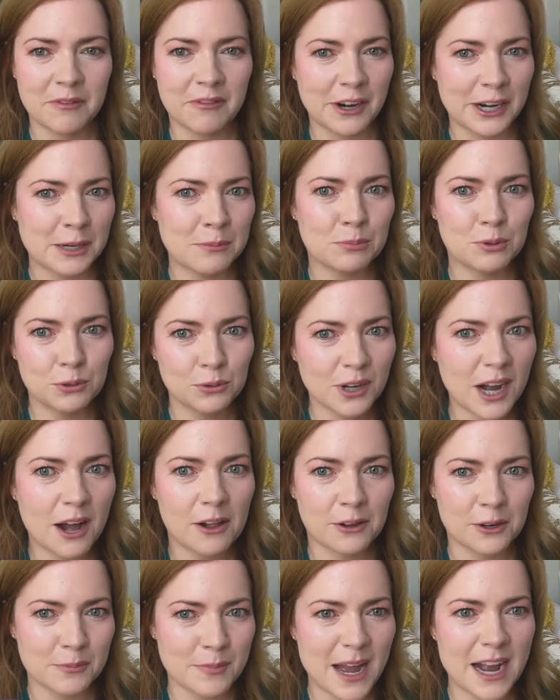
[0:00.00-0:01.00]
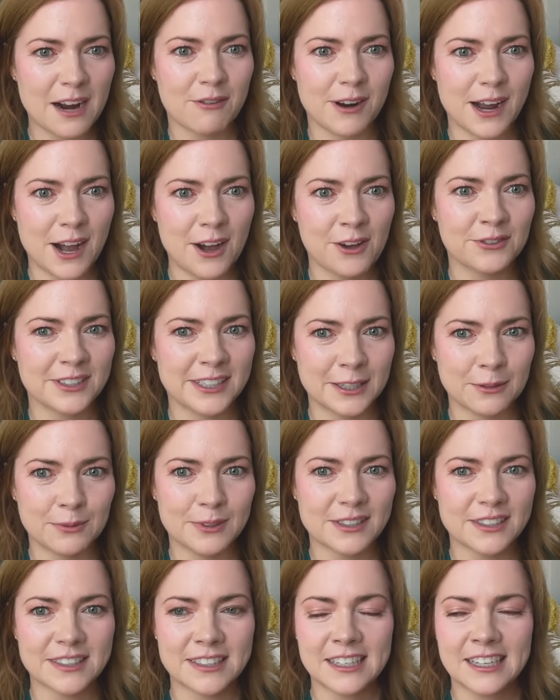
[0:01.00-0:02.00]
a very blue collar background, and it
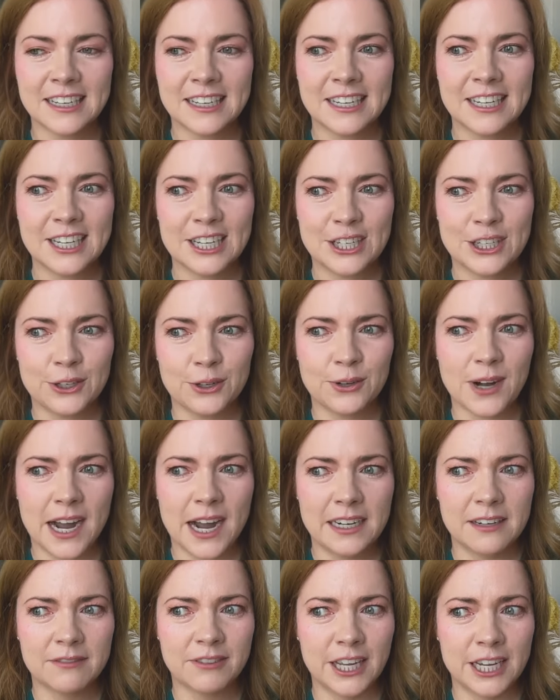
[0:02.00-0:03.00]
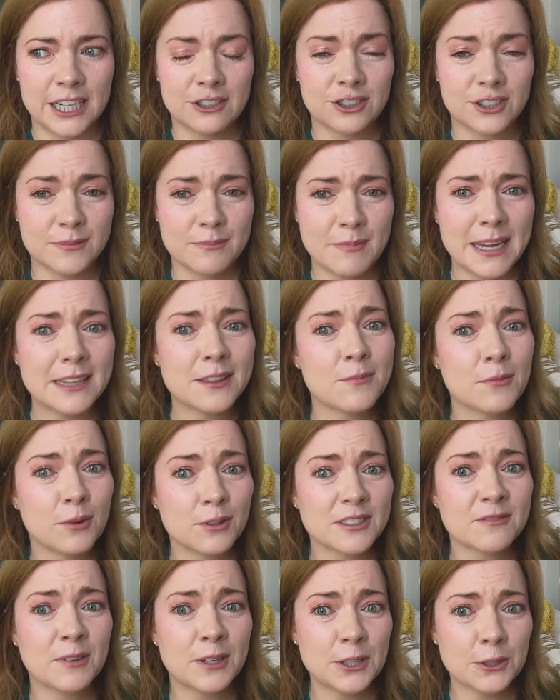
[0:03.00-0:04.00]
was you know, kind of like just make the
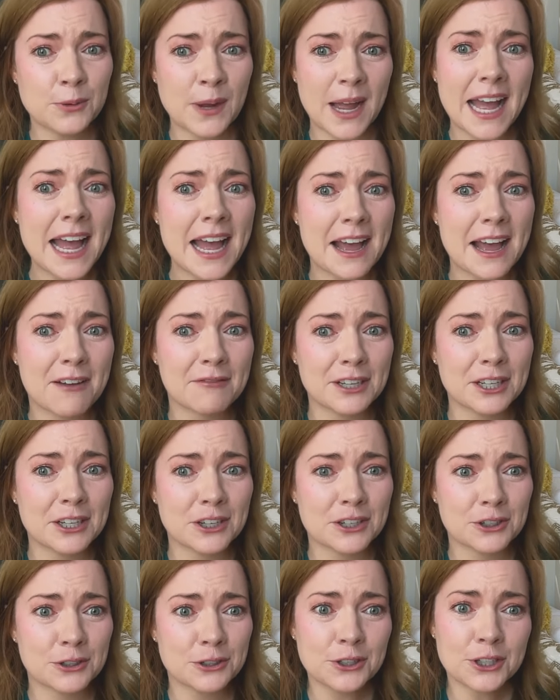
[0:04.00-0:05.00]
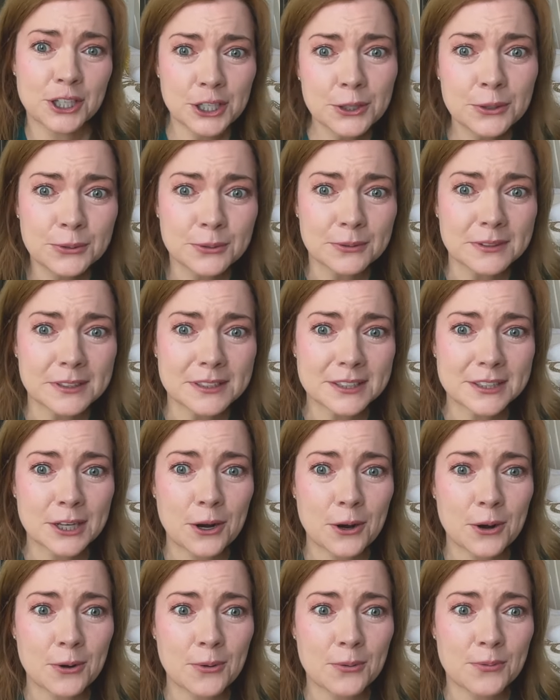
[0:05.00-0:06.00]
most of what you have and you're cute.
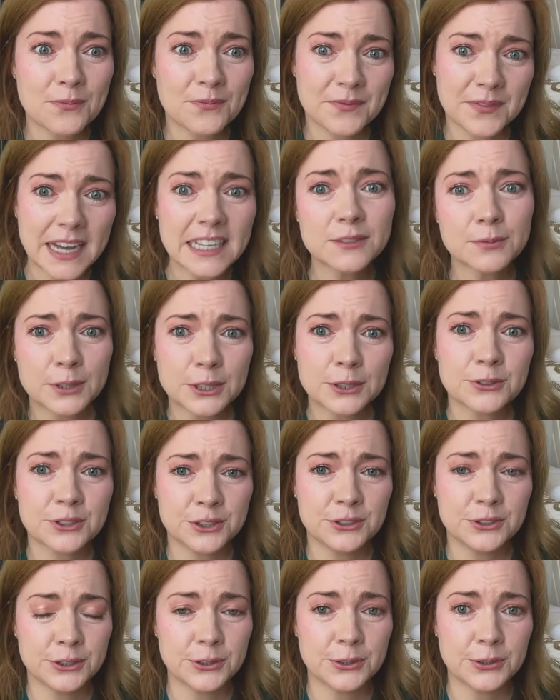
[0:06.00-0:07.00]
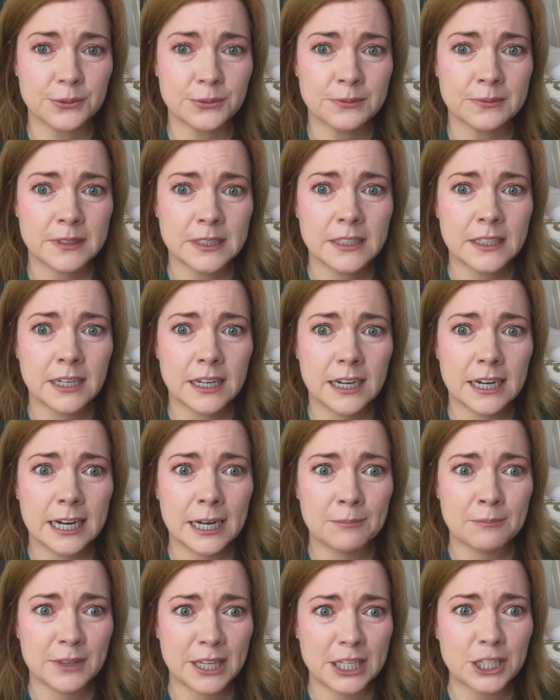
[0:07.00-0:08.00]
So that's what you should do.
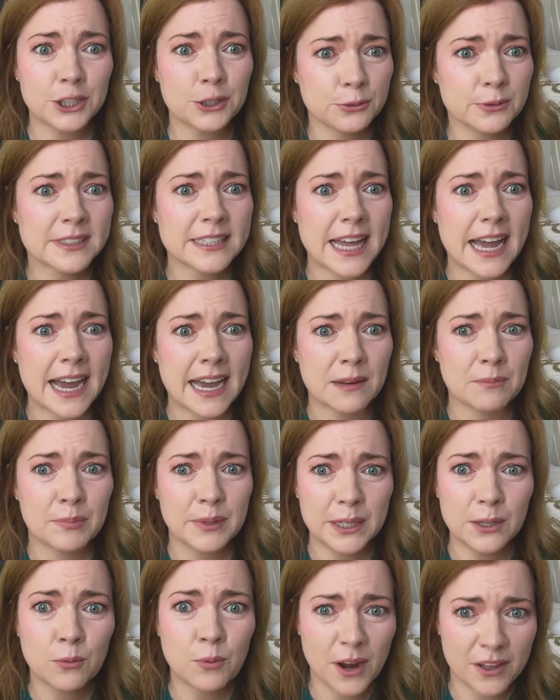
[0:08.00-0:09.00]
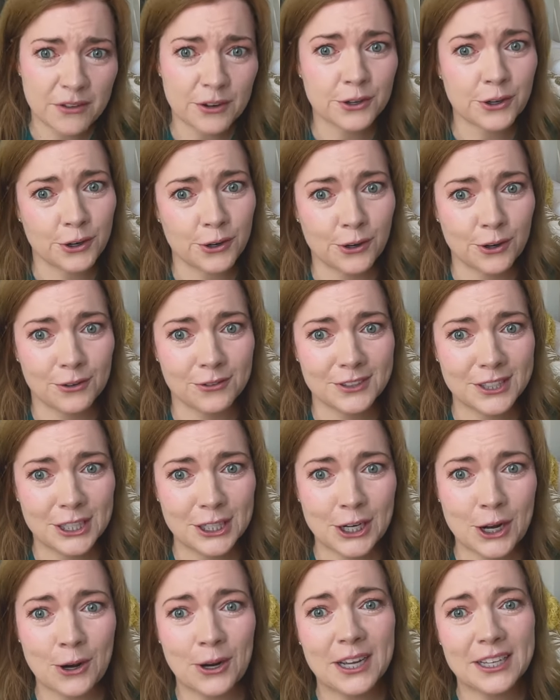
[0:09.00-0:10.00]
Um, like use that, be a weather girl,
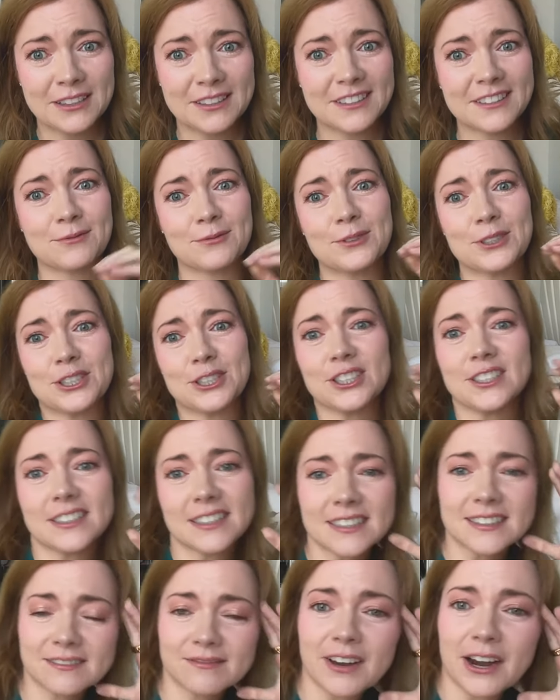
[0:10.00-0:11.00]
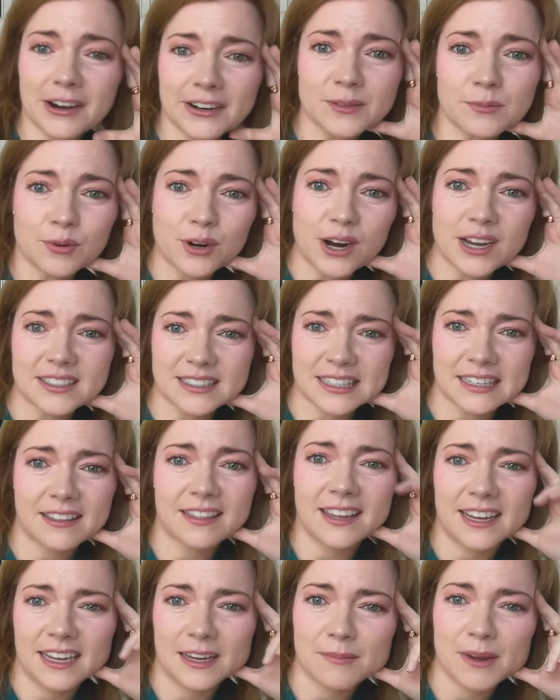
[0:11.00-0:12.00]
you know, it which is very depressing
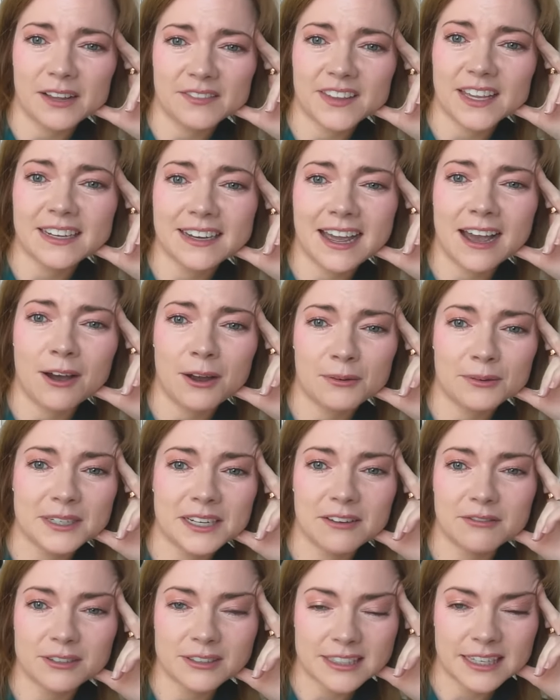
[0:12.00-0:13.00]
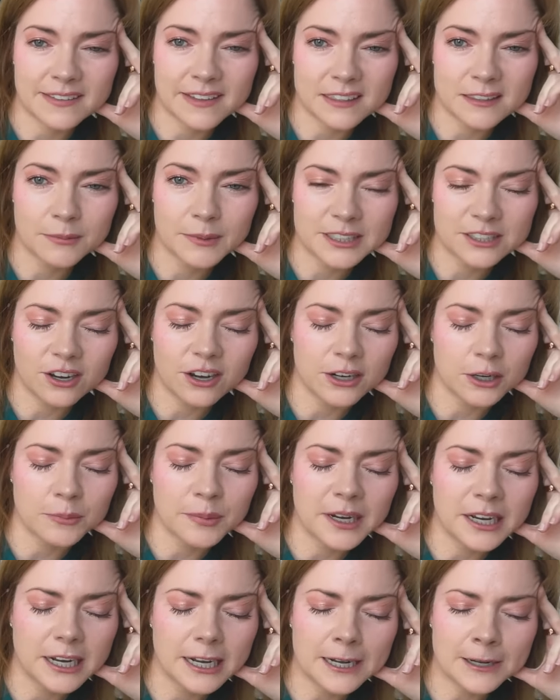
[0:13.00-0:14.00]
thinking about that now. I would never say that to my daughter,
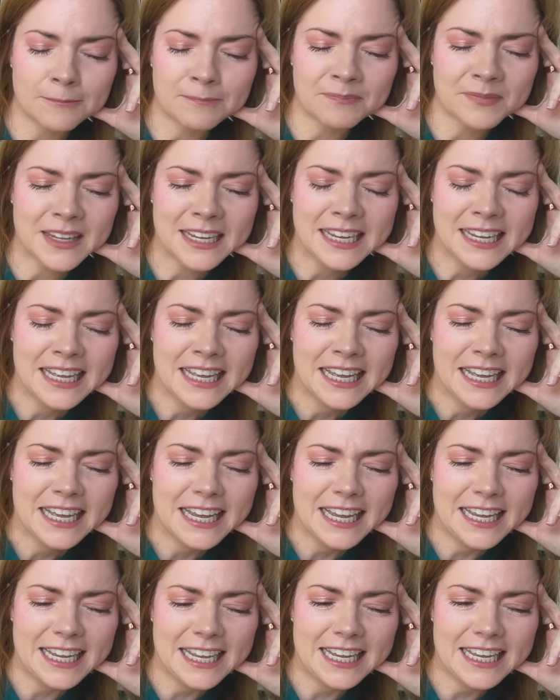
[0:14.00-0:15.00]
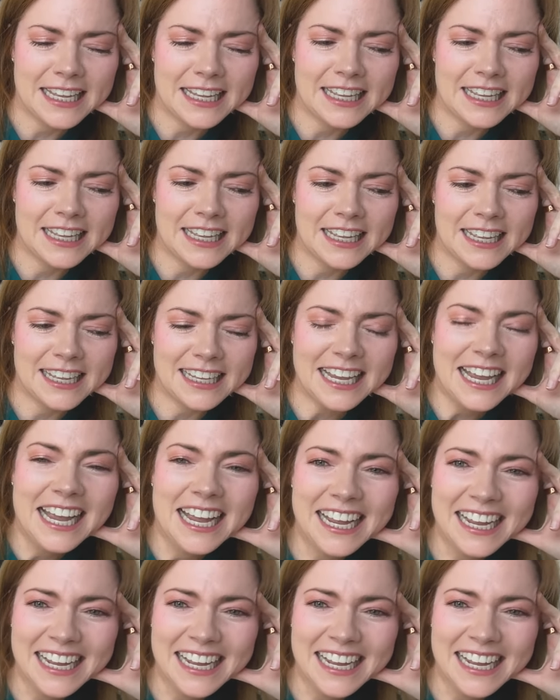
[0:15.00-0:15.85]
but um yeah. It,